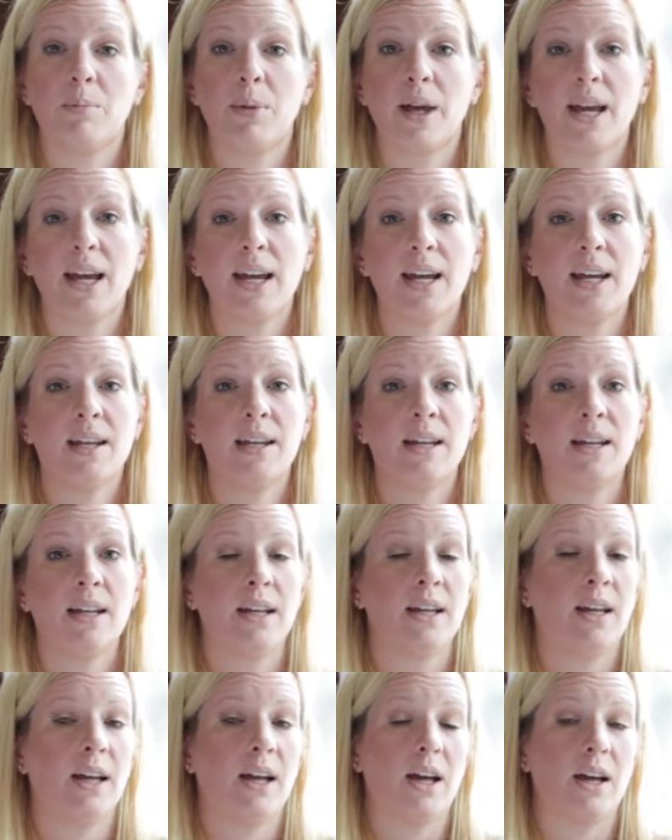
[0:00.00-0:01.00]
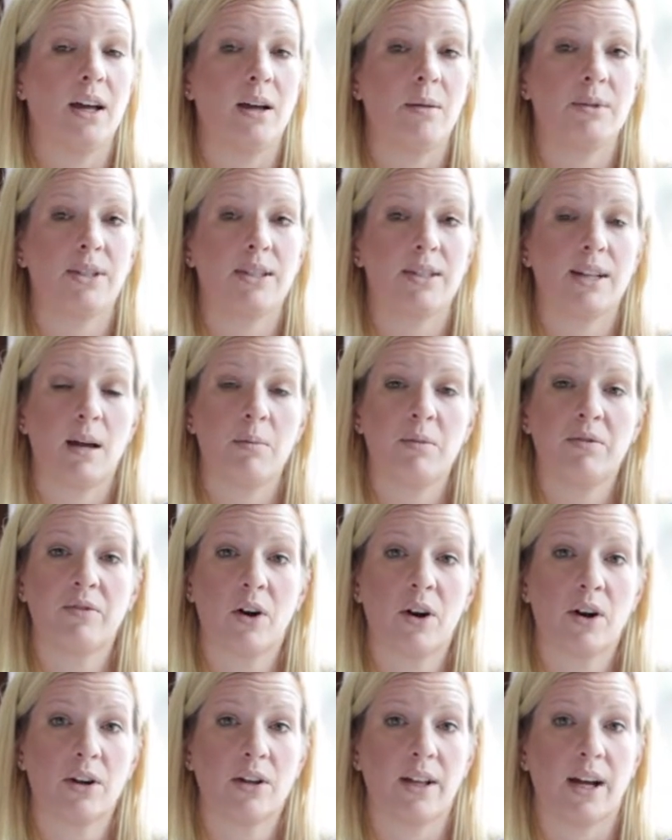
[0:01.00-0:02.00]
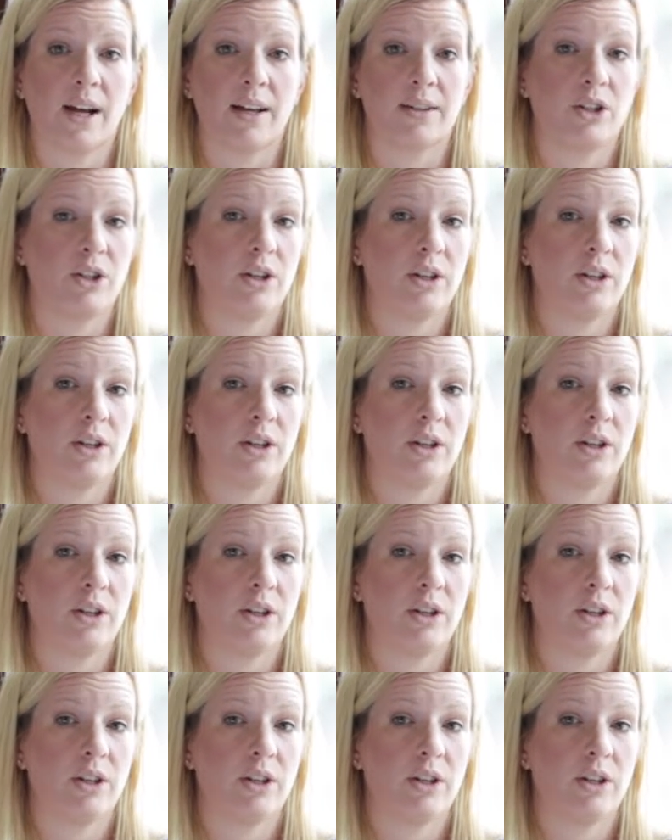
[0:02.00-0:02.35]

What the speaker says: paid type of art class.